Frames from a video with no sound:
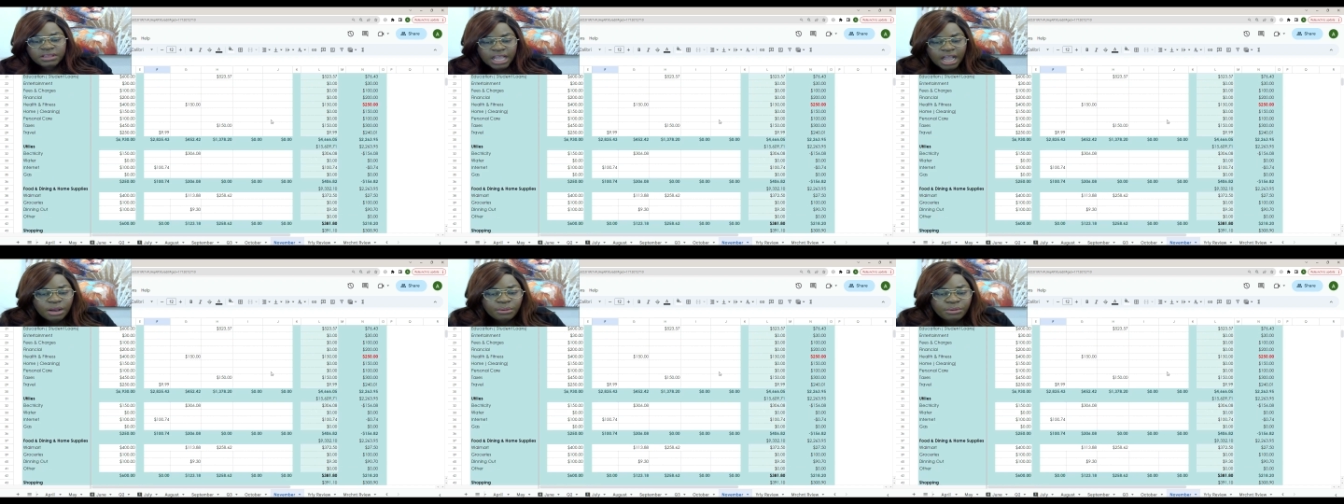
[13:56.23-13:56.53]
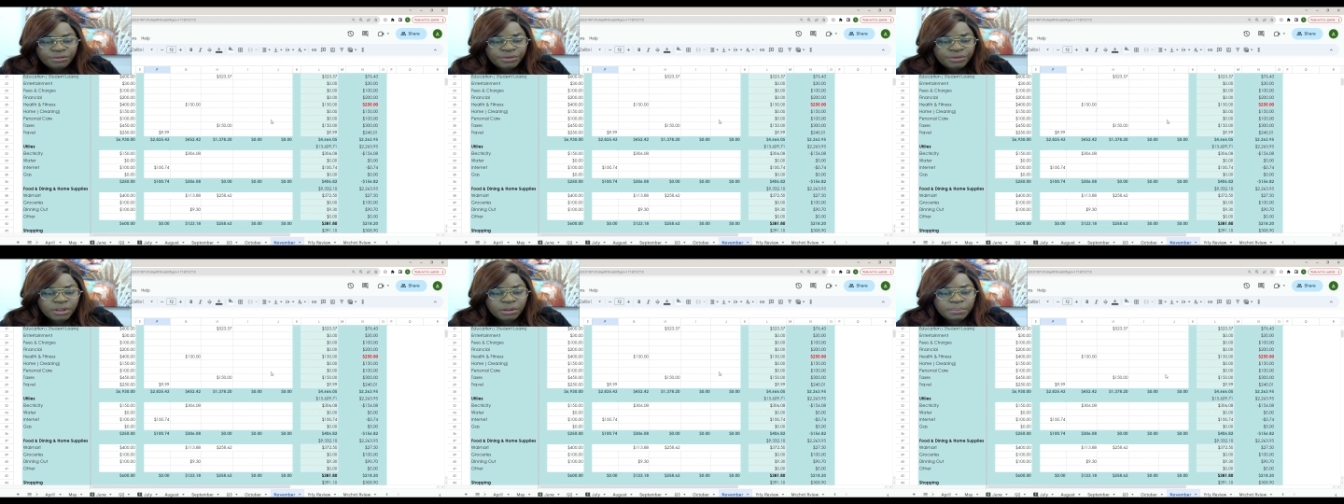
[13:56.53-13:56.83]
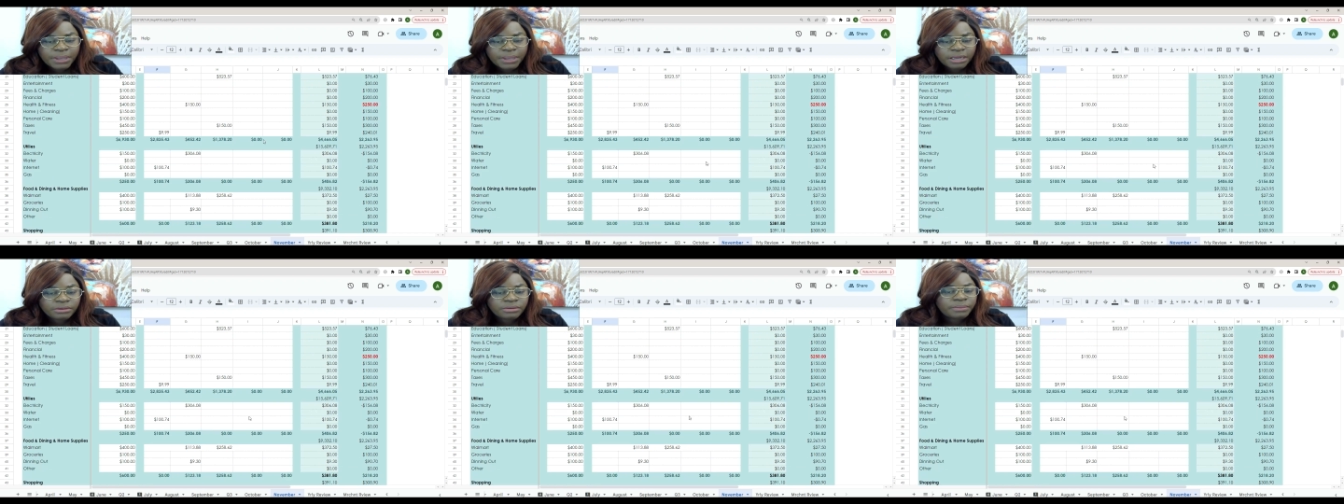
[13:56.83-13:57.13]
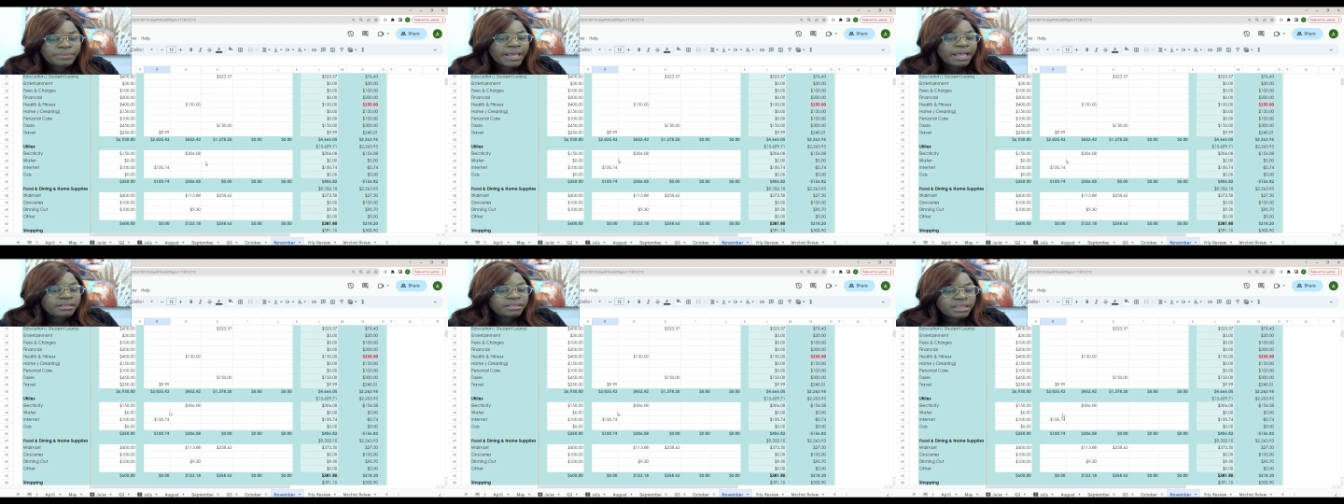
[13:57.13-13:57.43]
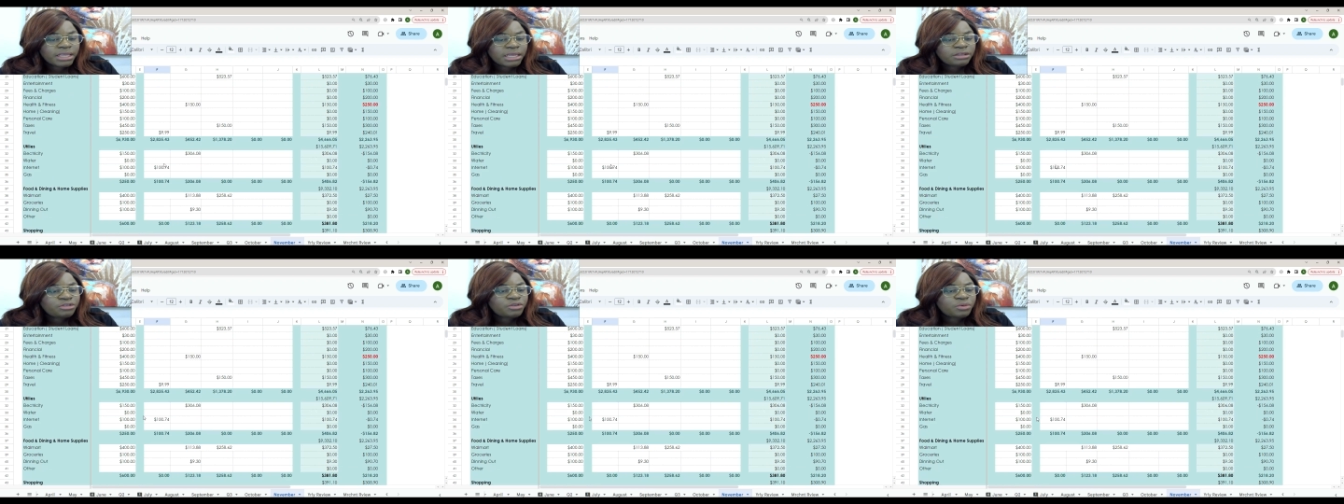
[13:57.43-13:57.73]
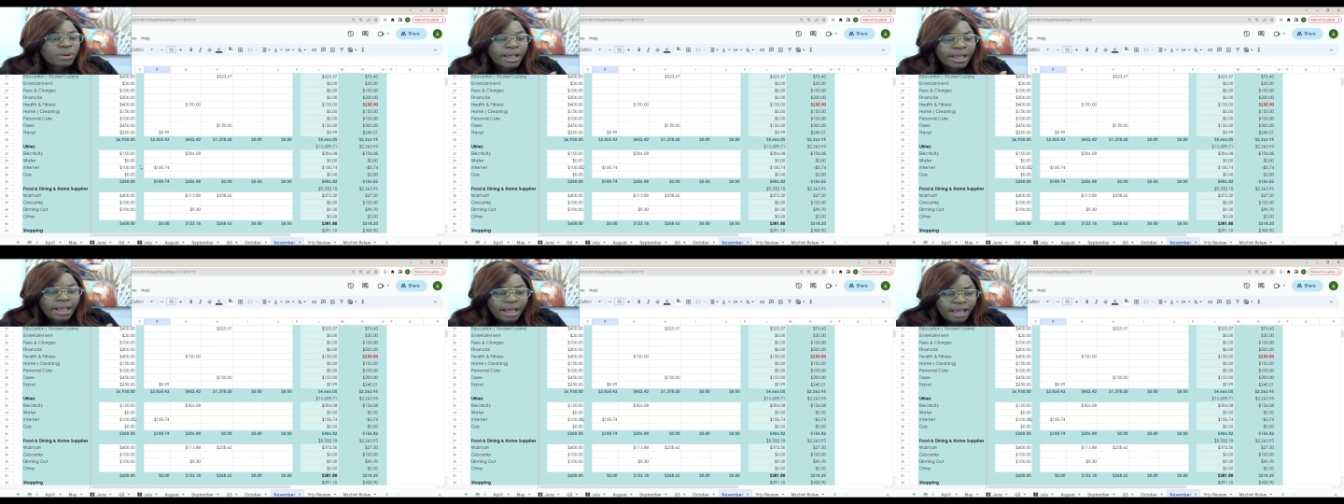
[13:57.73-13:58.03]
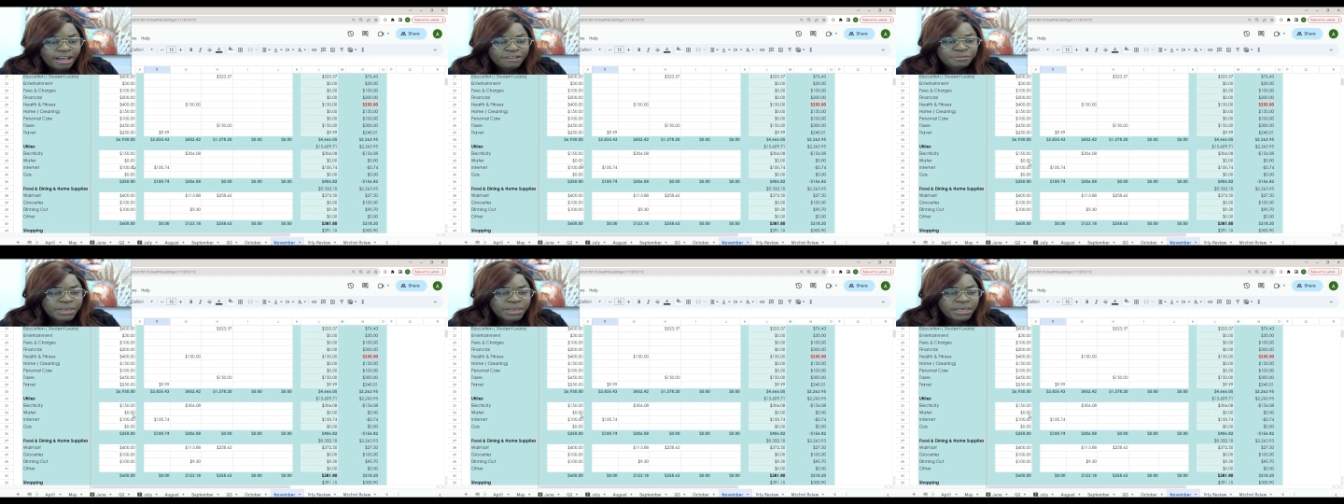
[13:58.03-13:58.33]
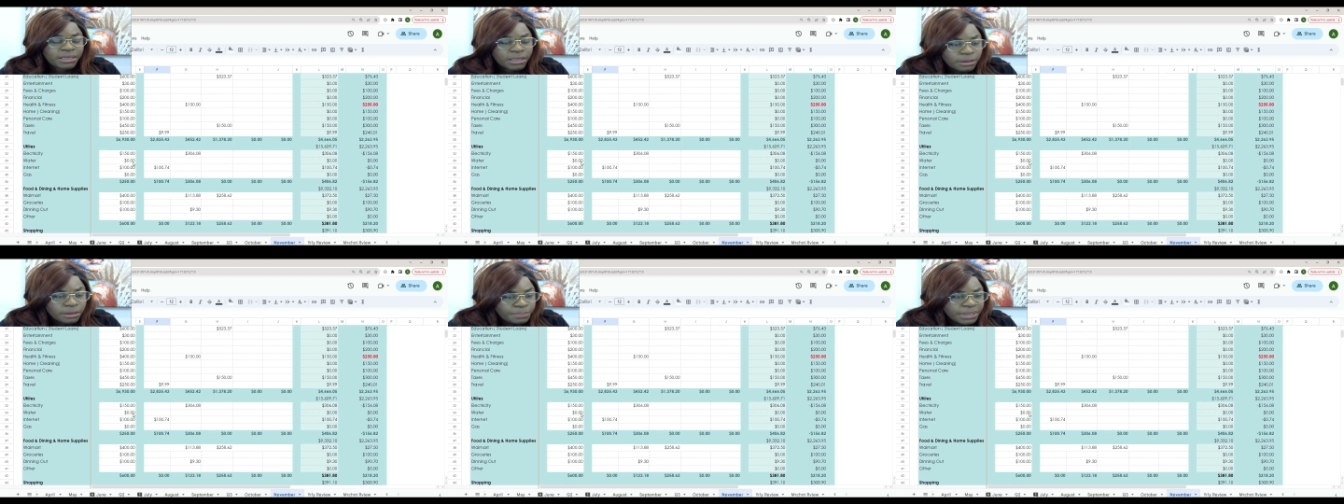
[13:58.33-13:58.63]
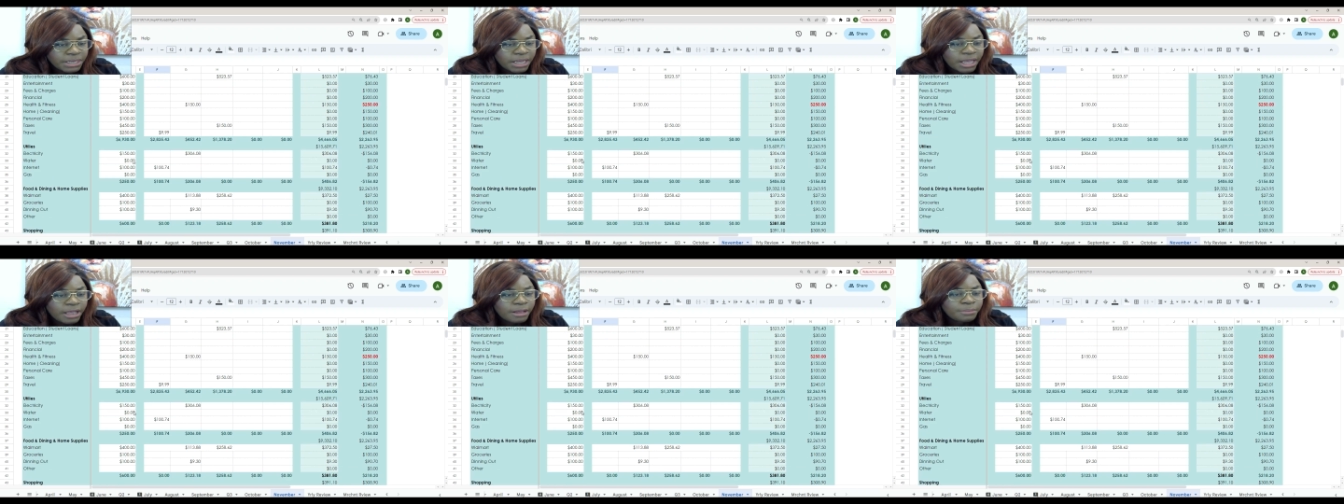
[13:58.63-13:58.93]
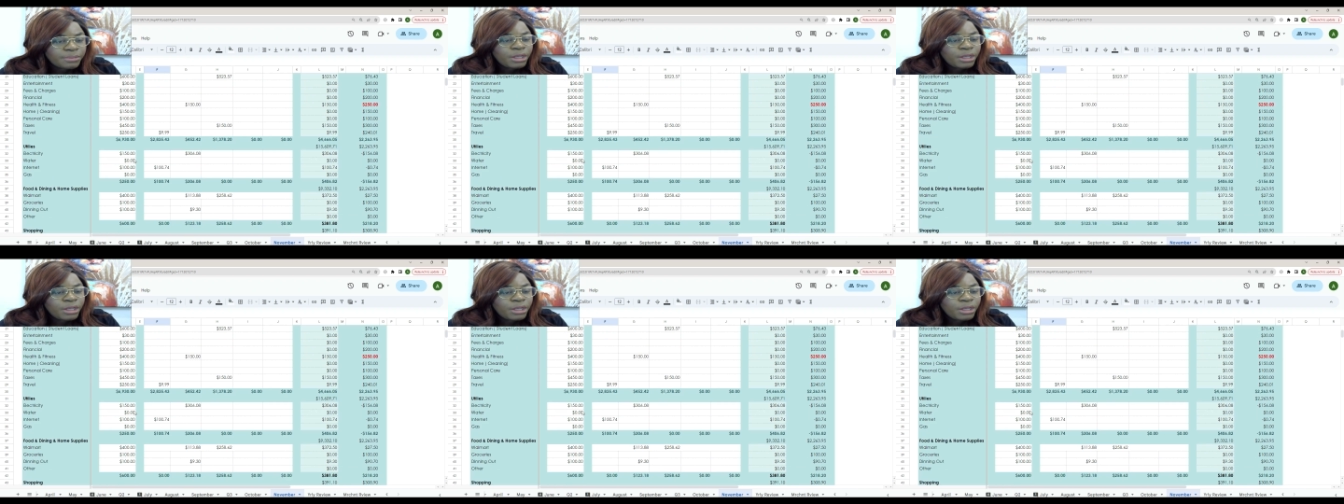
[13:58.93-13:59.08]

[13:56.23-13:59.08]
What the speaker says: Now I feel better about this. So I have been keeping up